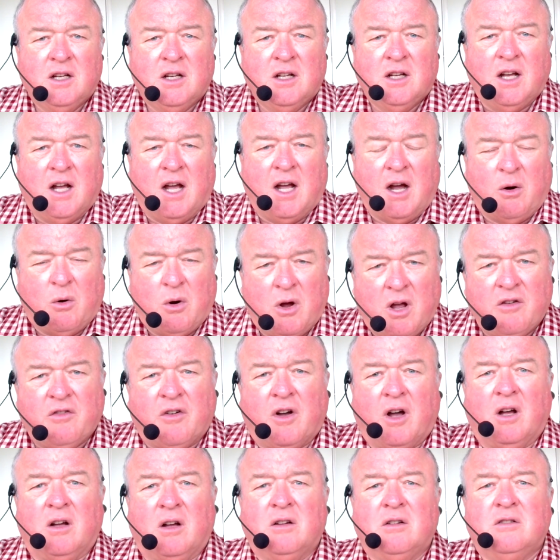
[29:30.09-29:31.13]

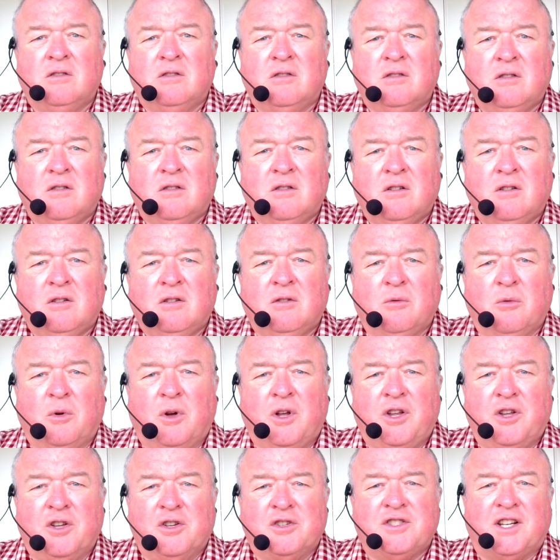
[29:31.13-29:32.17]
However, we
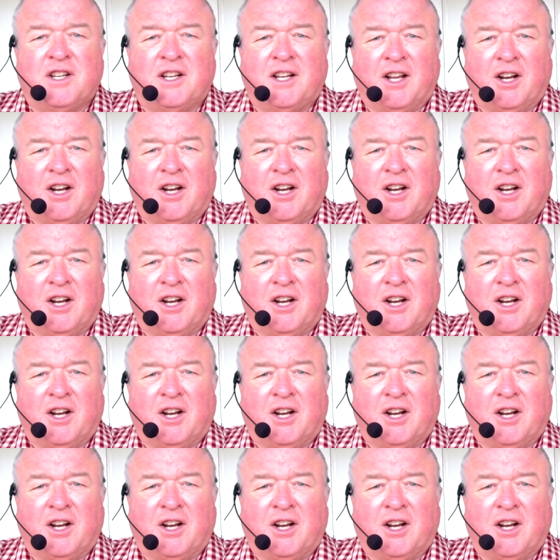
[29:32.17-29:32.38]
used to get